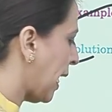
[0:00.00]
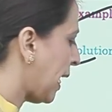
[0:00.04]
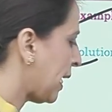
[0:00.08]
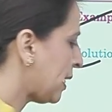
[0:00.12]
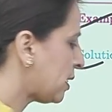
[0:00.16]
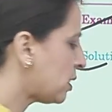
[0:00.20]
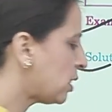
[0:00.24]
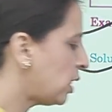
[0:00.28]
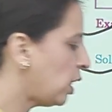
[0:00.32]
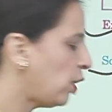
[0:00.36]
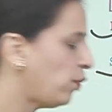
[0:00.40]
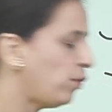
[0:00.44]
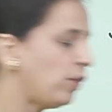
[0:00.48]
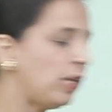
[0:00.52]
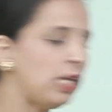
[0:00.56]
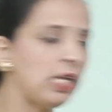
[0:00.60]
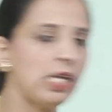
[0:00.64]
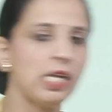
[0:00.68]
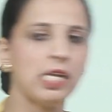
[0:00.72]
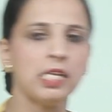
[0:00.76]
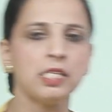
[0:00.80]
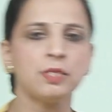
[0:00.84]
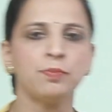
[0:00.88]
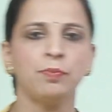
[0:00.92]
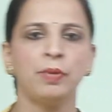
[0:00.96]
XCV
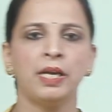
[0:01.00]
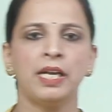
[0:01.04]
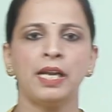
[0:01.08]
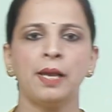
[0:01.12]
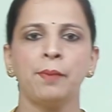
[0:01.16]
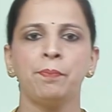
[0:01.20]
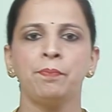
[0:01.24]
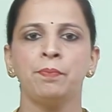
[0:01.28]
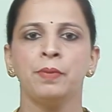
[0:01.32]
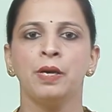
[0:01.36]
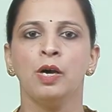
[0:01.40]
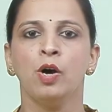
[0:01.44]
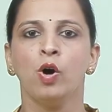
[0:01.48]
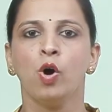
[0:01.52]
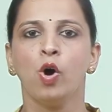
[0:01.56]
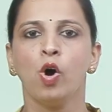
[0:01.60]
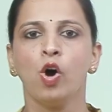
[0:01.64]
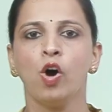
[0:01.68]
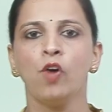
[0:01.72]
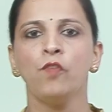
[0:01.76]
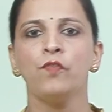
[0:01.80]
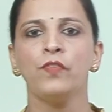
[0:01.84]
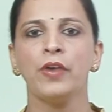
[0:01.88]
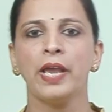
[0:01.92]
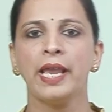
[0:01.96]
is made up
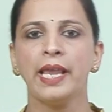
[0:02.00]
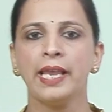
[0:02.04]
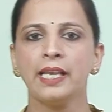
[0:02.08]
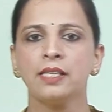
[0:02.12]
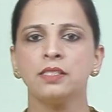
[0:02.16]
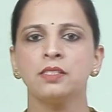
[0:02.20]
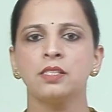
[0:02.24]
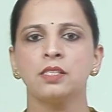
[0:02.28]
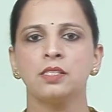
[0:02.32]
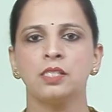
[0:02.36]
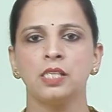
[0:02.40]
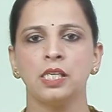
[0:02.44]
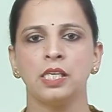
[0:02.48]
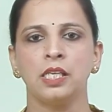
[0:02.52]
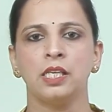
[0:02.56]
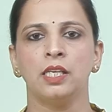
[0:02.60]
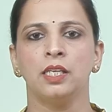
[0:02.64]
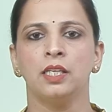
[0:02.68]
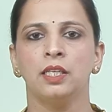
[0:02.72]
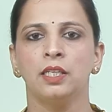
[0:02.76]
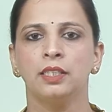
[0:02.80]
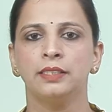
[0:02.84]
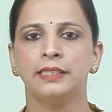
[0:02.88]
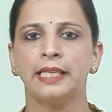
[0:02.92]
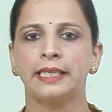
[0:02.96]
of XC,
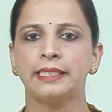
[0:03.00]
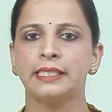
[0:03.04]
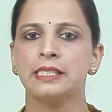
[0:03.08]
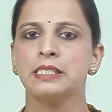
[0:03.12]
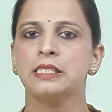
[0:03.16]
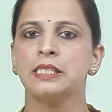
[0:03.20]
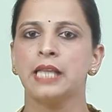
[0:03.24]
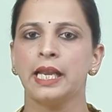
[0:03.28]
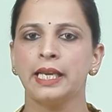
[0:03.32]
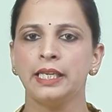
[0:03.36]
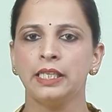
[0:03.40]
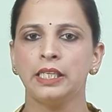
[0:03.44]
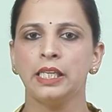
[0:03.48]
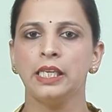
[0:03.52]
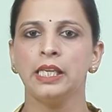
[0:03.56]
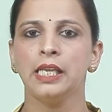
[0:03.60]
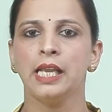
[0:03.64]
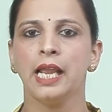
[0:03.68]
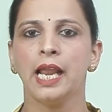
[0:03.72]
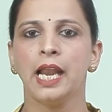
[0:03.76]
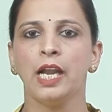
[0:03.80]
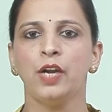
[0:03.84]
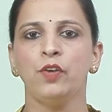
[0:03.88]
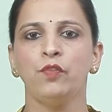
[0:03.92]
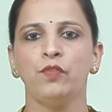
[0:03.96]
that is 90,
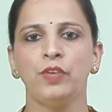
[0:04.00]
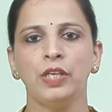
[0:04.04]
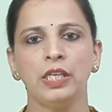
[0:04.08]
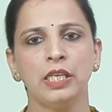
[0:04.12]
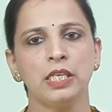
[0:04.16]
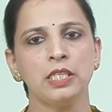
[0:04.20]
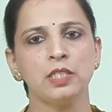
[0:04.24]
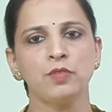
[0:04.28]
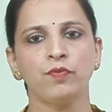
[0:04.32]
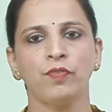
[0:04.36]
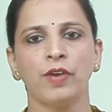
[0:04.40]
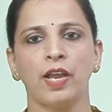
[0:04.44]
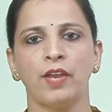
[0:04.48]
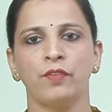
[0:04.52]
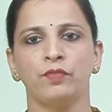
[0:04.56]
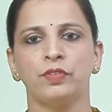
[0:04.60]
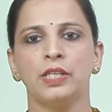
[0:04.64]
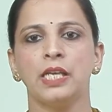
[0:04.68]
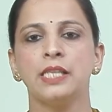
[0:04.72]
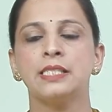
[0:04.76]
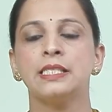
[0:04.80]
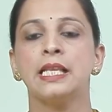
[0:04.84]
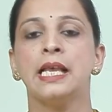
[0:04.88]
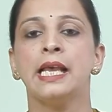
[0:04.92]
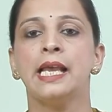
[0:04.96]
and V is 5.
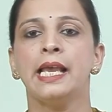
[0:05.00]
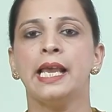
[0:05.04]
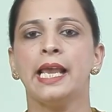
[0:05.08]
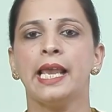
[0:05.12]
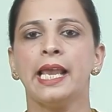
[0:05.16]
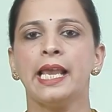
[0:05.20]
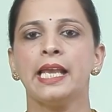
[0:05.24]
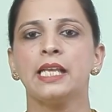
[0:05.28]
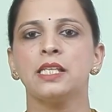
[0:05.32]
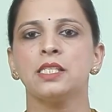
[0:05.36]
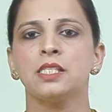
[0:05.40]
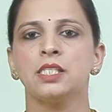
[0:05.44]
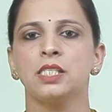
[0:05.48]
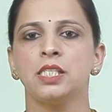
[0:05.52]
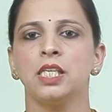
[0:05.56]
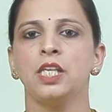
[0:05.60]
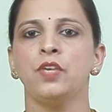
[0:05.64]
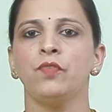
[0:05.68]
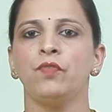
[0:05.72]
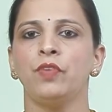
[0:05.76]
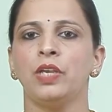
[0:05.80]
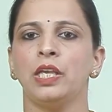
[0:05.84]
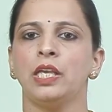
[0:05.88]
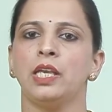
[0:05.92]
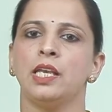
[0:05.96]
Thus
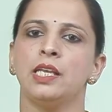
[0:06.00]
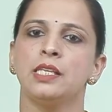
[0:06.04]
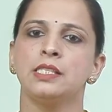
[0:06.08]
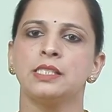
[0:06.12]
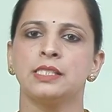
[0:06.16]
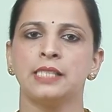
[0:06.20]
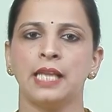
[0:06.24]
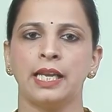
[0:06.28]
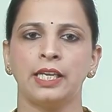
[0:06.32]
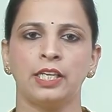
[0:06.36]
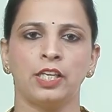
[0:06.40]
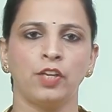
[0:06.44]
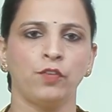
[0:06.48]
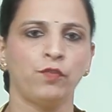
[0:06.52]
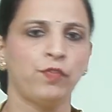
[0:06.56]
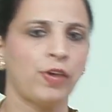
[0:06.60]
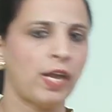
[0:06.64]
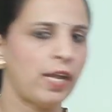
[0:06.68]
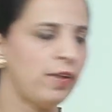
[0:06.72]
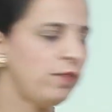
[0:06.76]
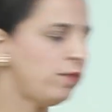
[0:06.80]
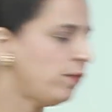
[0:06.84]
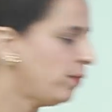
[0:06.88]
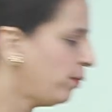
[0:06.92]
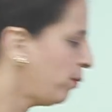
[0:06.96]
XCV is
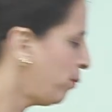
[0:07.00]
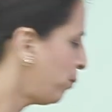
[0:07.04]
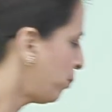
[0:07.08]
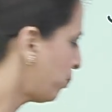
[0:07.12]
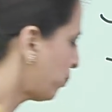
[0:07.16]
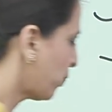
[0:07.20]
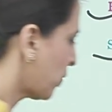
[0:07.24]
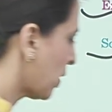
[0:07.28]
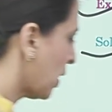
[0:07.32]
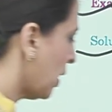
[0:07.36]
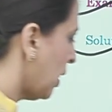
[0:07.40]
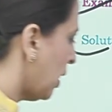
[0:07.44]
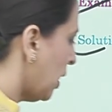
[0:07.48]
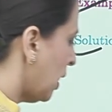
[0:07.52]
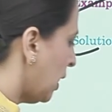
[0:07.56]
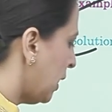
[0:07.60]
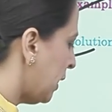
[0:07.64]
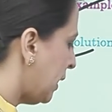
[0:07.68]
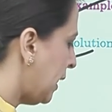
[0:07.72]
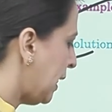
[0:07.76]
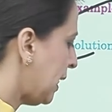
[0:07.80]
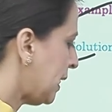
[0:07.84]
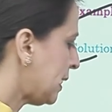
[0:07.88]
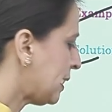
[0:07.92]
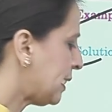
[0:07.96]
95.
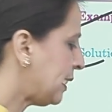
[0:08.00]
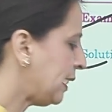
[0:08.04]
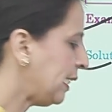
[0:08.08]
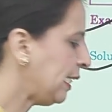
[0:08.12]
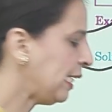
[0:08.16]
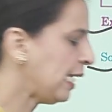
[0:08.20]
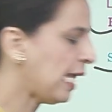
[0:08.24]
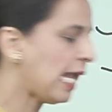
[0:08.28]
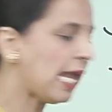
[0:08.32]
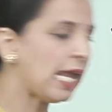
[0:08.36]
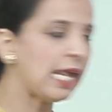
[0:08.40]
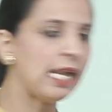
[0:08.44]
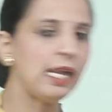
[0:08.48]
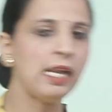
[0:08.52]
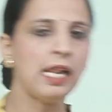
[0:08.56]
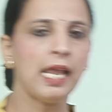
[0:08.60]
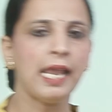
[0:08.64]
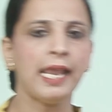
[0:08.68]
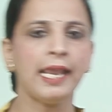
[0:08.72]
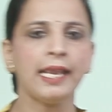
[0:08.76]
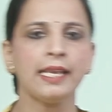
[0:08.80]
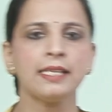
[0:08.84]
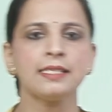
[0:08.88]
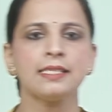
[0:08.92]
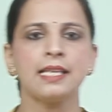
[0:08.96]

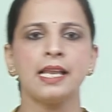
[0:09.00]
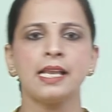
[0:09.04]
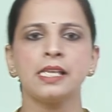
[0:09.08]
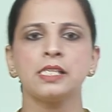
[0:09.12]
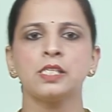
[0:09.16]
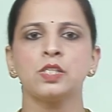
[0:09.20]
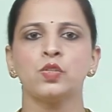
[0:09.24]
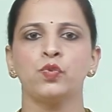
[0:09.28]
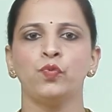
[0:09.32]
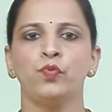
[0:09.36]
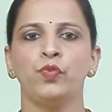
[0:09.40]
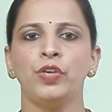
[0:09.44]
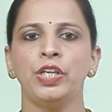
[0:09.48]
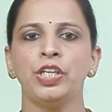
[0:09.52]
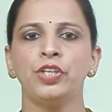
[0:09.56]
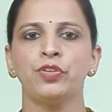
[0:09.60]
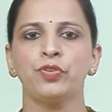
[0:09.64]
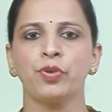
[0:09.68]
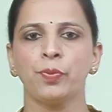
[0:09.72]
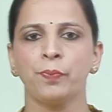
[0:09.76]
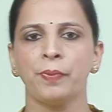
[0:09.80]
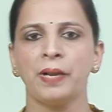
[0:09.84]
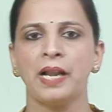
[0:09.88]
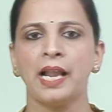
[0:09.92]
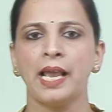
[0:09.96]

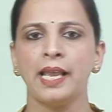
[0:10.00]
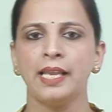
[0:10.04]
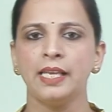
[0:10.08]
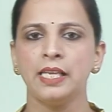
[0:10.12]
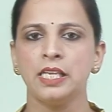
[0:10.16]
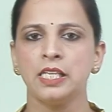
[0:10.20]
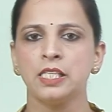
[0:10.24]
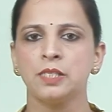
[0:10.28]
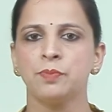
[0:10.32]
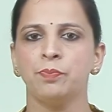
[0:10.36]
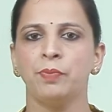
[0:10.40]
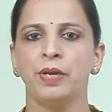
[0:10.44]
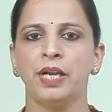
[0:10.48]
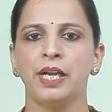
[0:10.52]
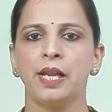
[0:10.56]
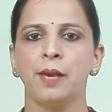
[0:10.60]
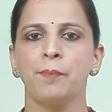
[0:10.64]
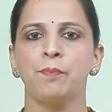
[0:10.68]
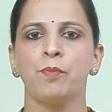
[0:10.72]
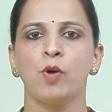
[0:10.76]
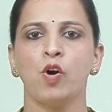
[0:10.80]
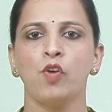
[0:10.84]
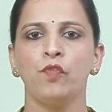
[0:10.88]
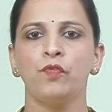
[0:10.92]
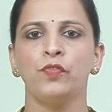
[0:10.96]
DCLXXVIII is made
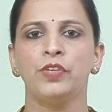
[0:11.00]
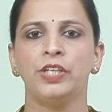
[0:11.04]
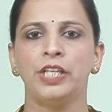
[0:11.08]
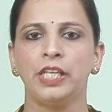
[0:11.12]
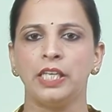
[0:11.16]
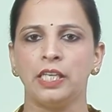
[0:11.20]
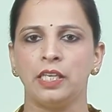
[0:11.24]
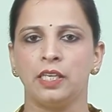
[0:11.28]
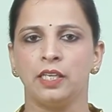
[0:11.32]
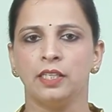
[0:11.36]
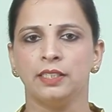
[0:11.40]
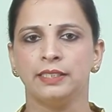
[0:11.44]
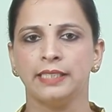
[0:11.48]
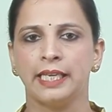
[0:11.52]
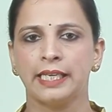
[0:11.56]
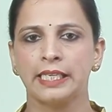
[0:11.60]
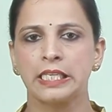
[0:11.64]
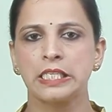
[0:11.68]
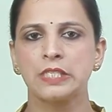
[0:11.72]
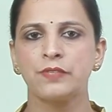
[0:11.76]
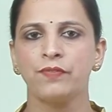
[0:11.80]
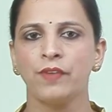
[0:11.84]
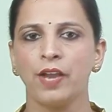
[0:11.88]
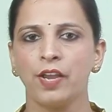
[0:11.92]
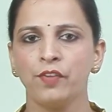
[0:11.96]
up of D, that
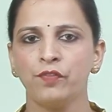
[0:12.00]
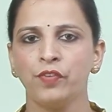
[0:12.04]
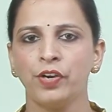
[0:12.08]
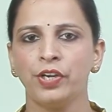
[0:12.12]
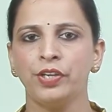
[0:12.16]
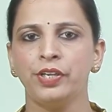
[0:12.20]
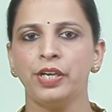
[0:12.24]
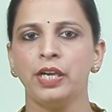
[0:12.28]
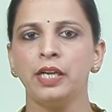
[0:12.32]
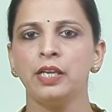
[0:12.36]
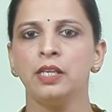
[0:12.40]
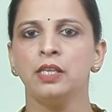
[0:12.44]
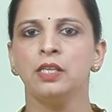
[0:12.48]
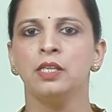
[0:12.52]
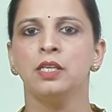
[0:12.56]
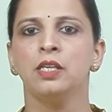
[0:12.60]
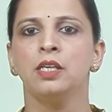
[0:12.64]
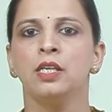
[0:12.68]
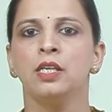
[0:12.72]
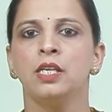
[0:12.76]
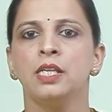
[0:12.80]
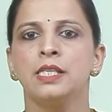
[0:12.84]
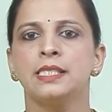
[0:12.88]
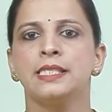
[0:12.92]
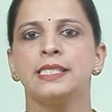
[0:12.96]
is 500,
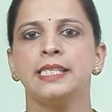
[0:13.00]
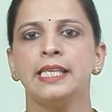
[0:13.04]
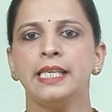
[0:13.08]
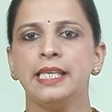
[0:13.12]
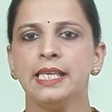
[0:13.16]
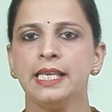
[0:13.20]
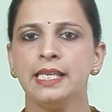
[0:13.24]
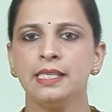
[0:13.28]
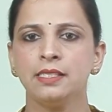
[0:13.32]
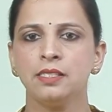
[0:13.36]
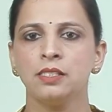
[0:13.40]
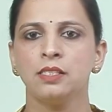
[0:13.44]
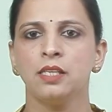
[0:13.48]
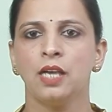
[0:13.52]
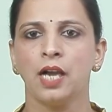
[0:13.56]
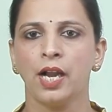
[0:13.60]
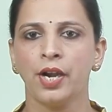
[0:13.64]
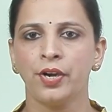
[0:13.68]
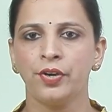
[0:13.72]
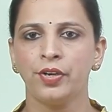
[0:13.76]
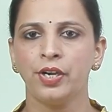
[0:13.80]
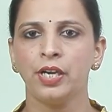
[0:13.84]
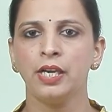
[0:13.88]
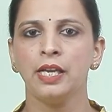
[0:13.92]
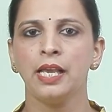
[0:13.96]
C is
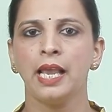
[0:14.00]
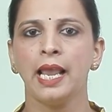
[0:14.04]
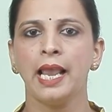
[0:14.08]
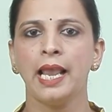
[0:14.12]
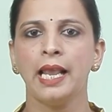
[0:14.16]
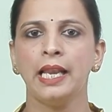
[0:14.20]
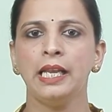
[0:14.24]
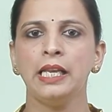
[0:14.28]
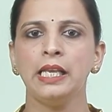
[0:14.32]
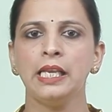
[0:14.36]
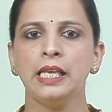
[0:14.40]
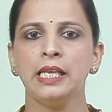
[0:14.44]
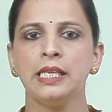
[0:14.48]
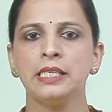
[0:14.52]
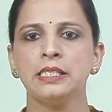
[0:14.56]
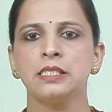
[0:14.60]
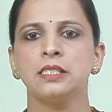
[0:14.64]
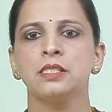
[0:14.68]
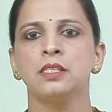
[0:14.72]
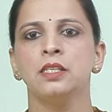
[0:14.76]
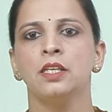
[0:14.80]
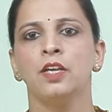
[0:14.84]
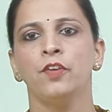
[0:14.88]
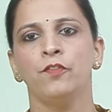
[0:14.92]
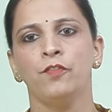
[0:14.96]
100, L
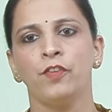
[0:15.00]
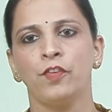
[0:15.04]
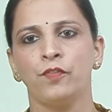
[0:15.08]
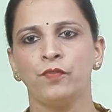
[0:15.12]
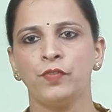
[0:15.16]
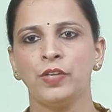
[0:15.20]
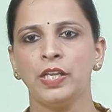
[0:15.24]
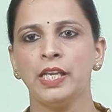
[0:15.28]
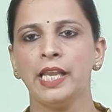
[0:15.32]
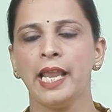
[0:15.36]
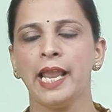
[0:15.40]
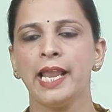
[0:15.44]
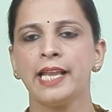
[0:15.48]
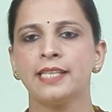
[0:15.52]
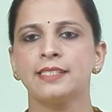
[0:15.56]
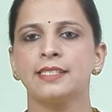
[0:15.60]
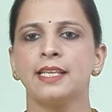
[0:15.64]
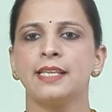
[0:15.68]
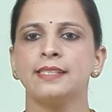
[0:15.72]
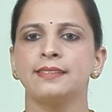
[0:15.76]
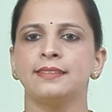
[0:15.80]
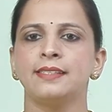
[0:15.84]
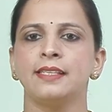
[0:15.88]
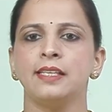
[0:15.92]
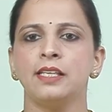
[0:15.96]
is 50,
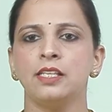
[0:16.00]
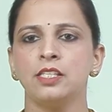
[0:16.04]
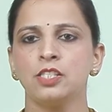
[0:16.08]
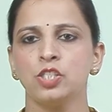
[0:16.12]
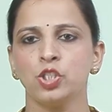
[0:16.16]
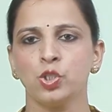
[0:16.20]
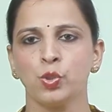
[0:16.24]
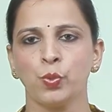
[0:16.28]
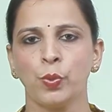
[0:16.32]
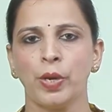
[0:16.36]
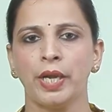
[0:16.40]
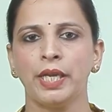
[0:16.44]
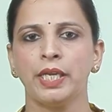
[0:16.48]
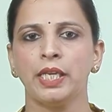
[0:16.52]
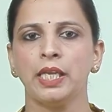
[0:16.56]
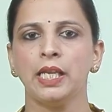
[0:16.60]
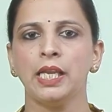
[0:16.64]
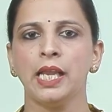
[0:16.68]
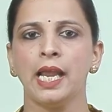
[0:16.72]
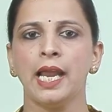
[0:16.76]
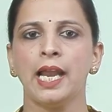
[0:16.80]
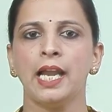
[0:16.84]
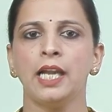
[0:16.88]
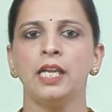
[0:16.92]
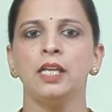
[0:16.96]
XX is 20
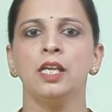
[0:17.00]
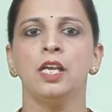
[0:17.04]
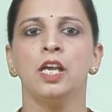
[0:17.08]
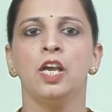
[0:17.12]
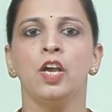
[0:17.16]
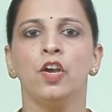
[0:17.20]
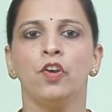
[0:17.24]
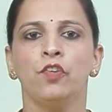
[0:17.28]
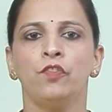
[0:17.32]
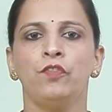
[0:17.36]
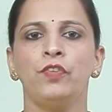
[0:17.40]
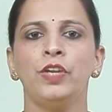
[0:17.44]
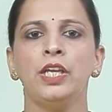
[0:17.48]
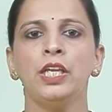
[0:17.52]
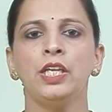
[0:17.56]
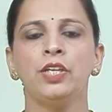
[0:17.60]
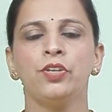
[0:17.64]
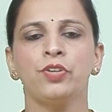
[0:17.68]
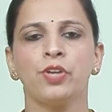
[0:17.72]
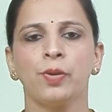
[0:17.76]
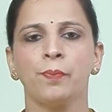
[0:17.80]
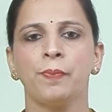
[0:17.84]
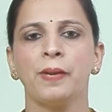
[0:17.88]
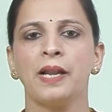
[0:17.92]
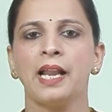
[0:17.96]
and VIII
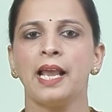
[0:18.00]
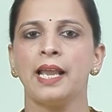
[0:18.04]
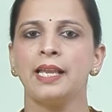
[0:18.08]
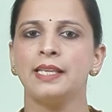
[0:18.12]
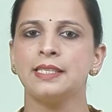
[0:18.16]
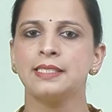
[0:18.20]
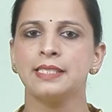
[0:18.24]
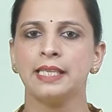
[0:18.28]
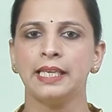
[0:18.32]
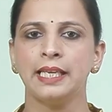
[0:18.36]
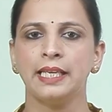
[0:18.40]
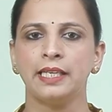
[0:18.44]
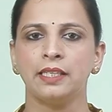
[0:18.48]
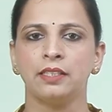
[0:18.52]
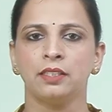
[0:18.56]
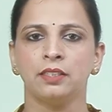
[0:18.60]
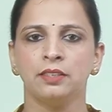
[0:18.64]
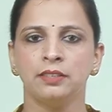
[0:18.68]
is 8.